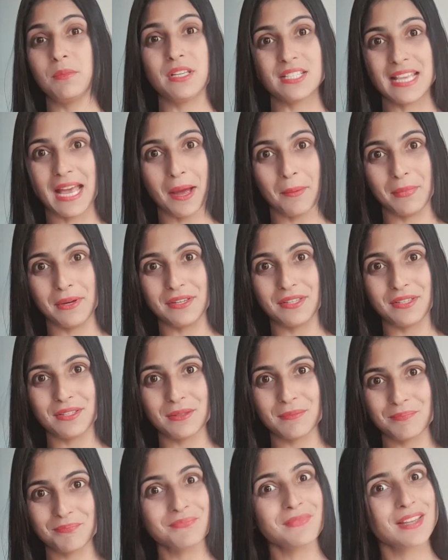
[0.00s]
this habit.
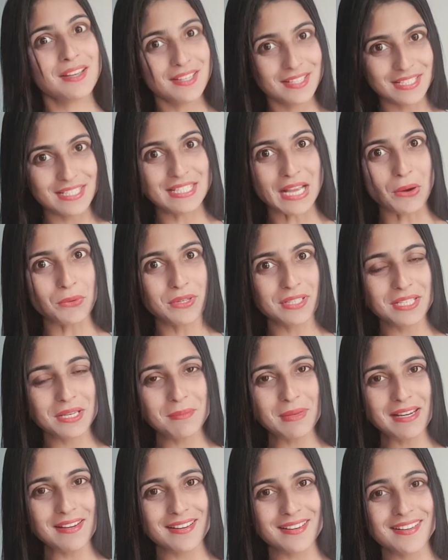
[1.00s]
Sound
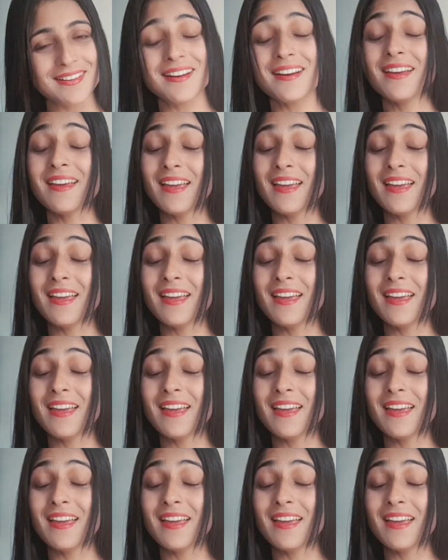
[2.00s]
similar?